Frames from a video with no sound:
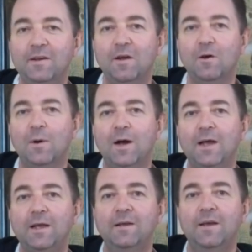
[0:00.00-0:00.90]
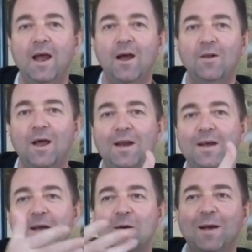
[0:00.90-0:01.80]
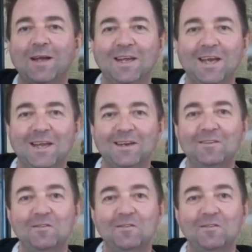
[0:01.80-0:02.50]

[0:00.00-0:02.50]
go away, hour later, come back again.